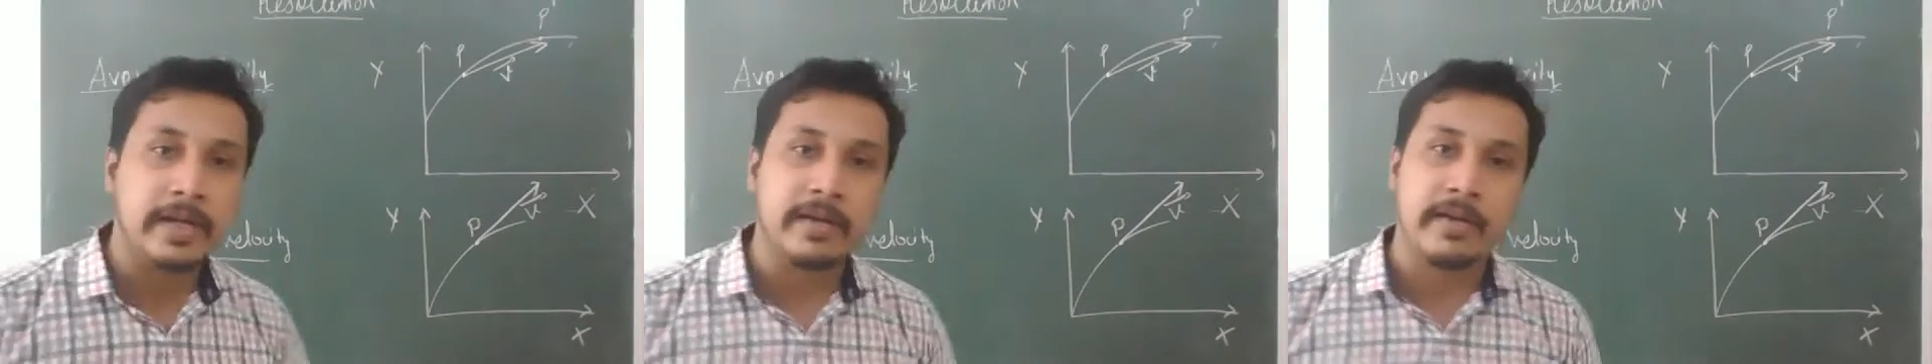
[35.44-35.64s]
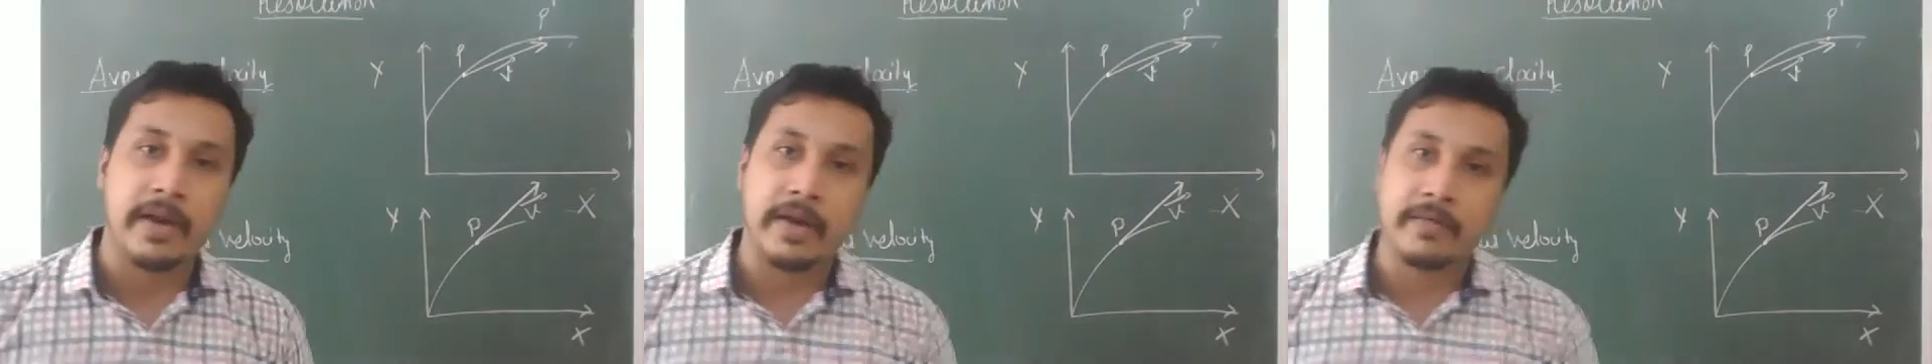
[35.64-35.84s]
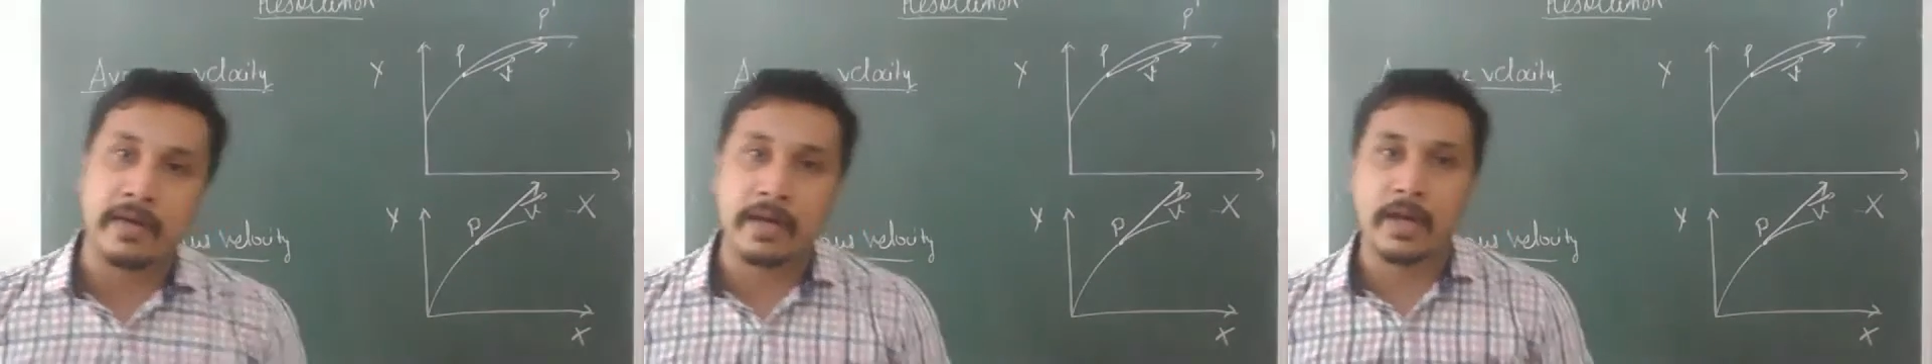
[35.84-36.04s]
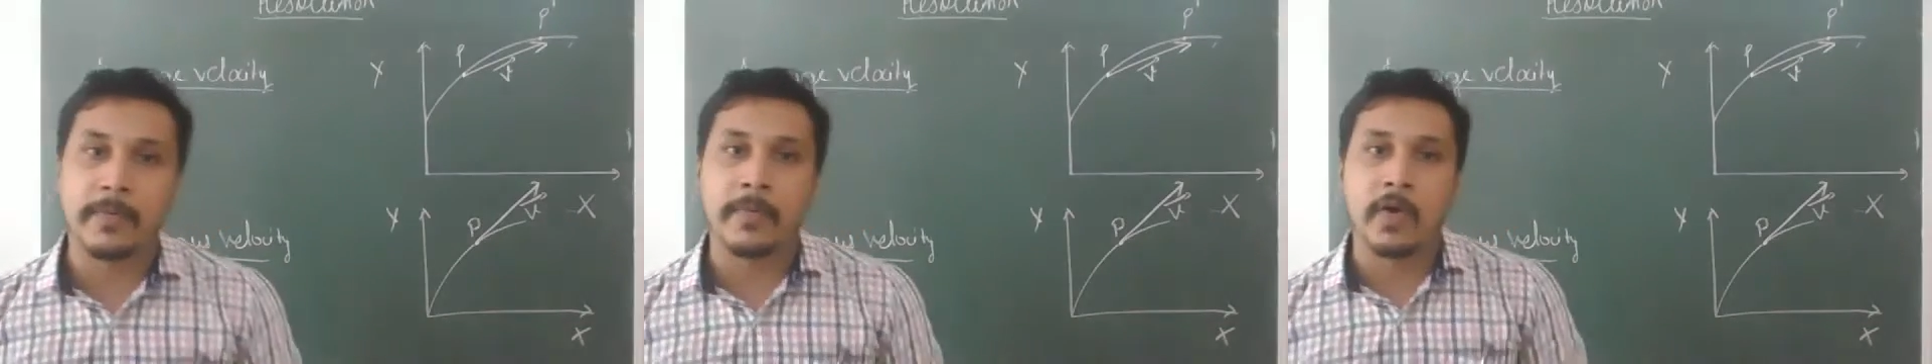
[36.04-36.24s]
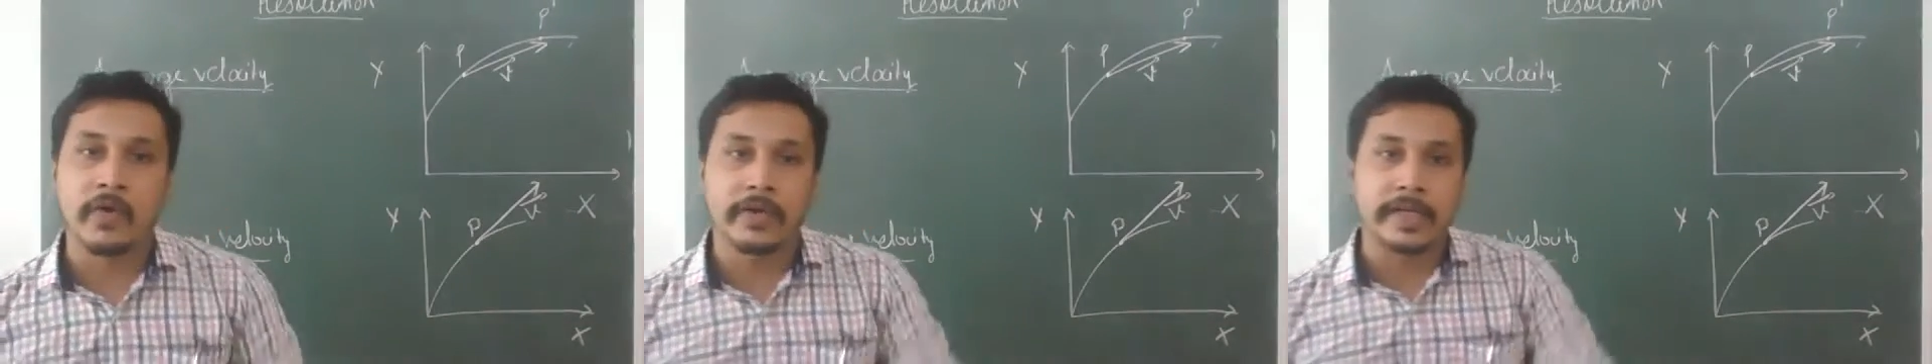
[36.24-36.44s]
travel
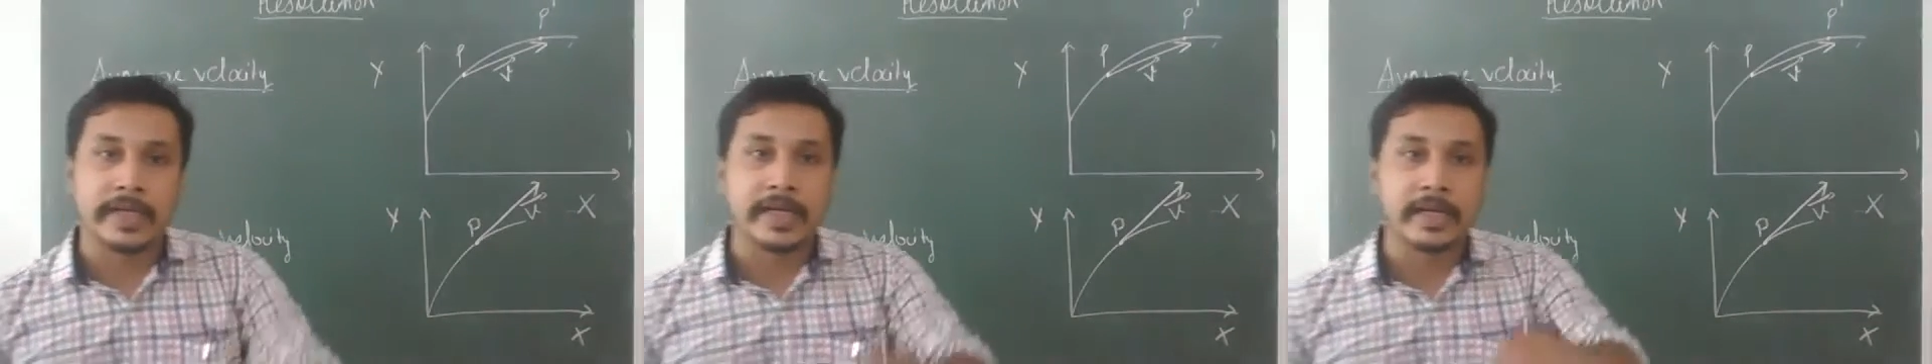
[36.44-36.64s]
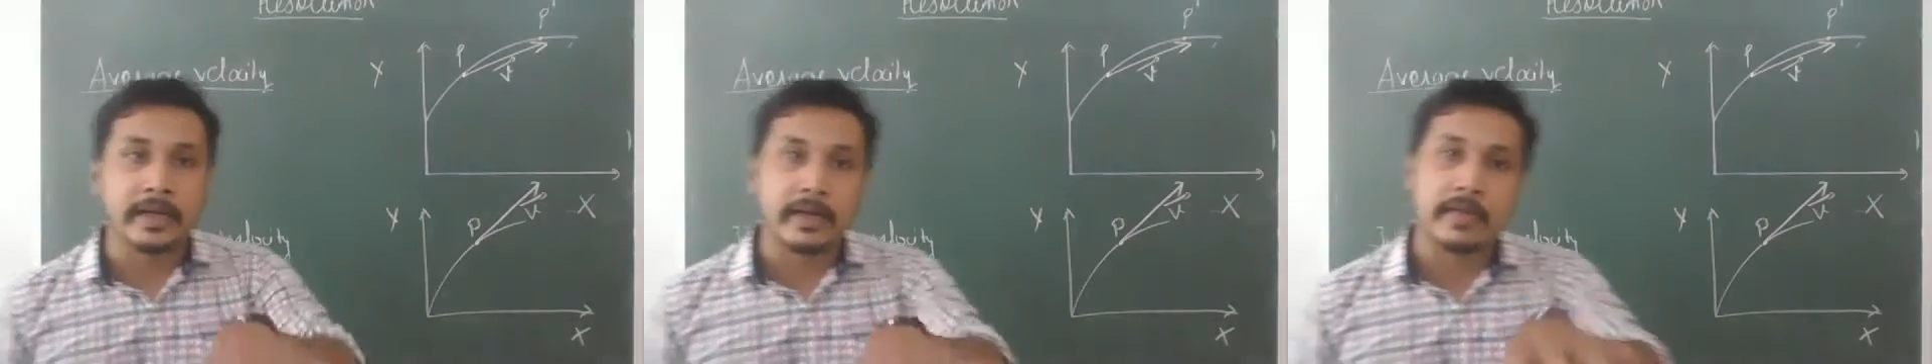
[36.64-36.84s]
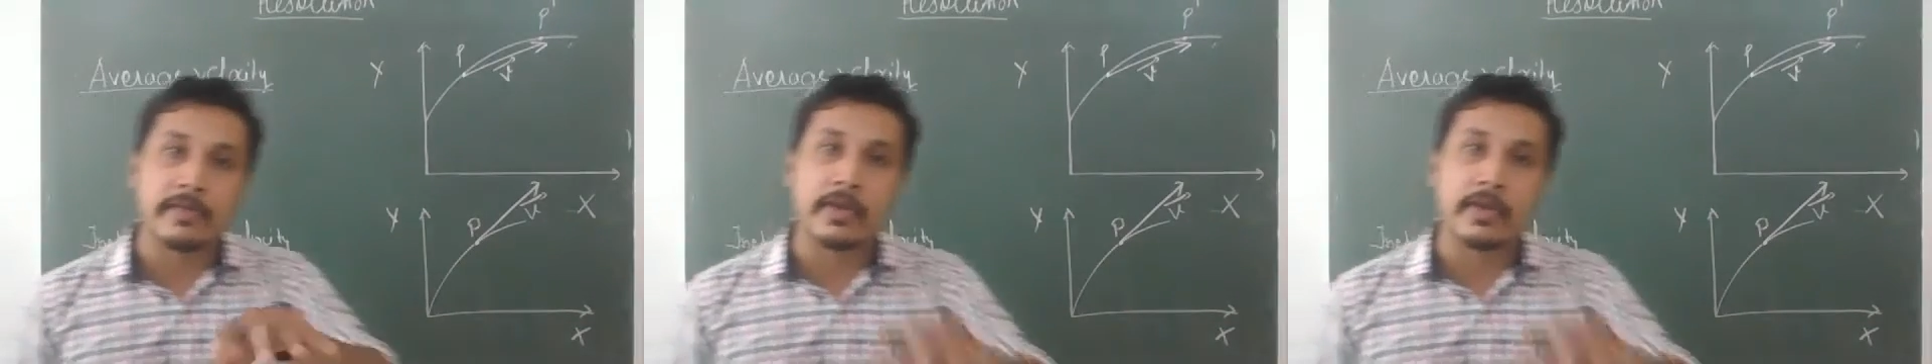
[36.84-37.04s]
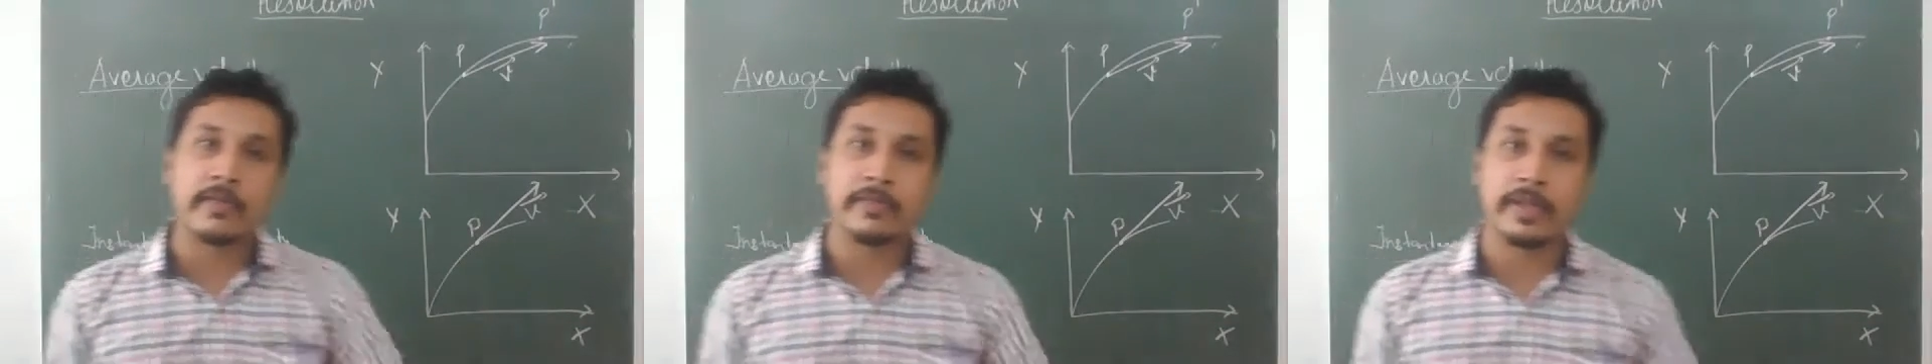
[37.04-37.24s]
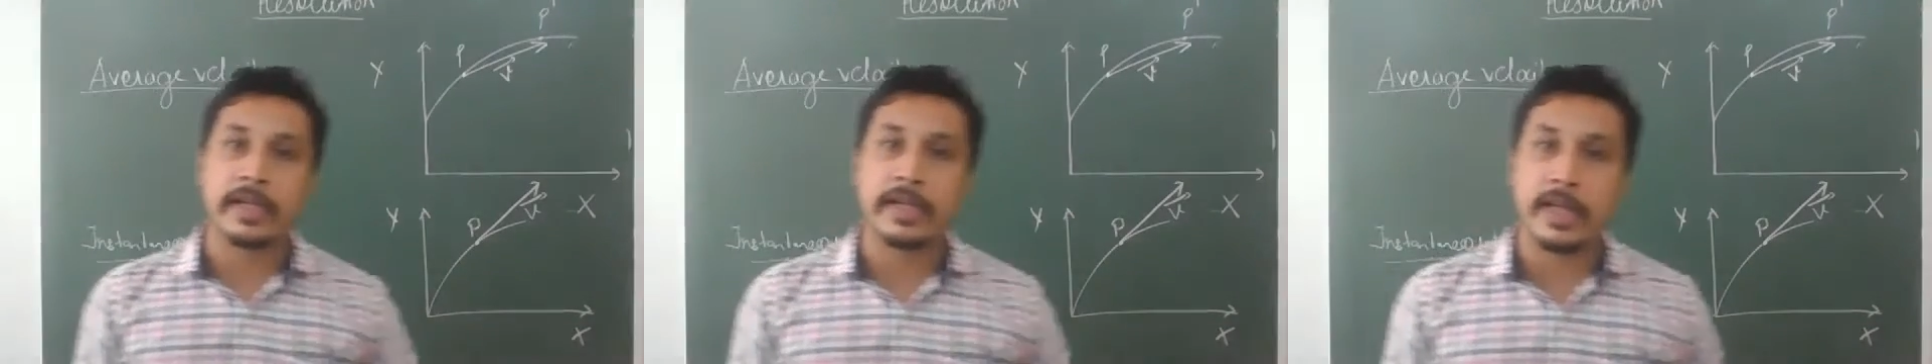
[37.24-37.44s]
upon an interval of
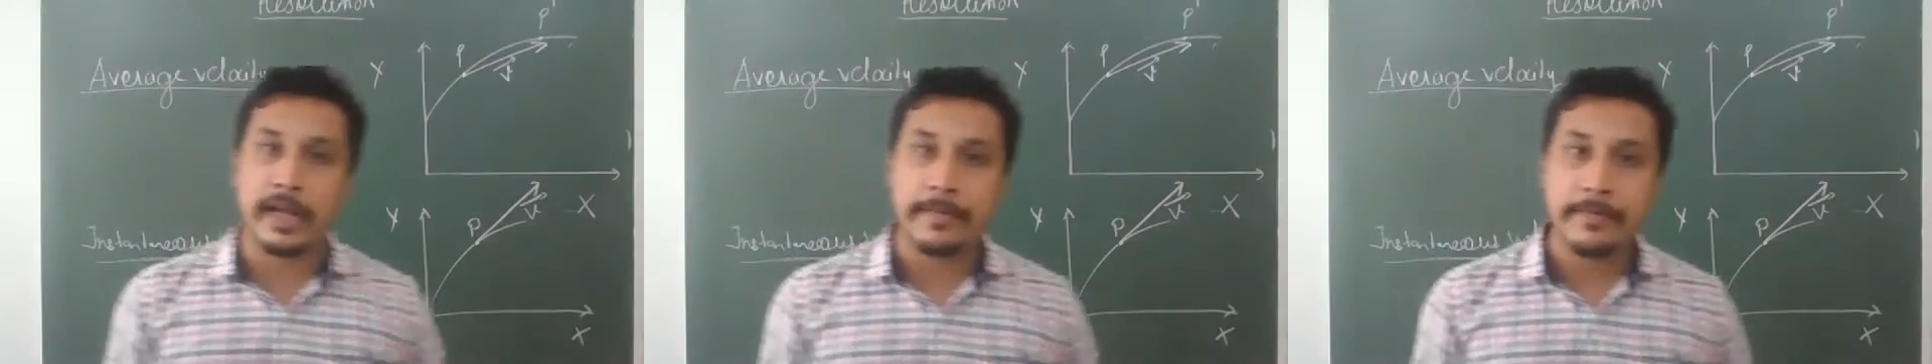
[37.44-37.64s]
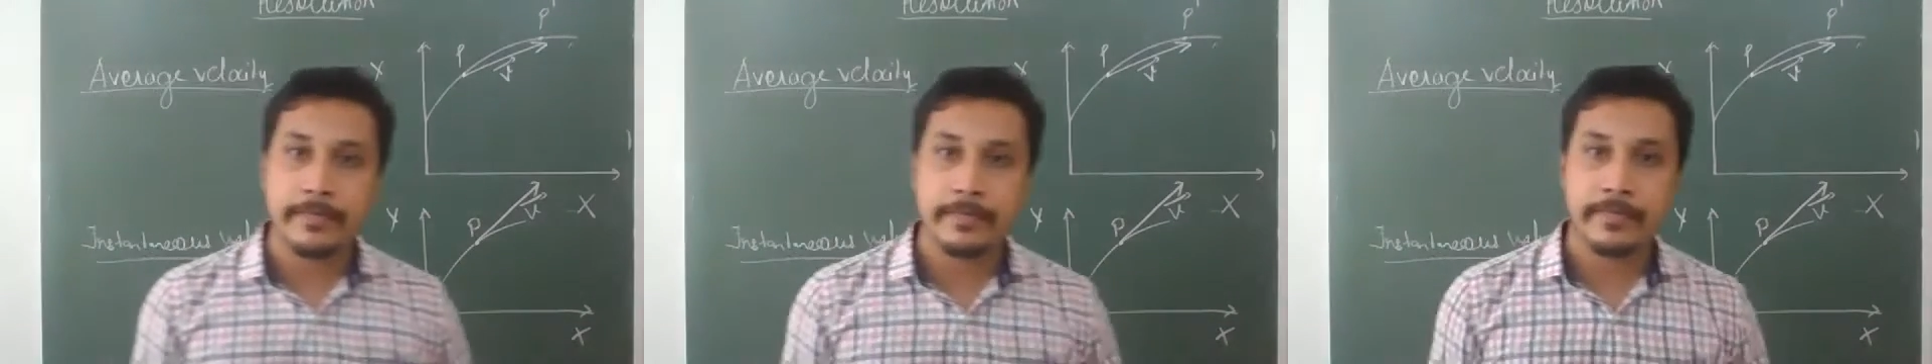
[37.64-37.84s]
the time.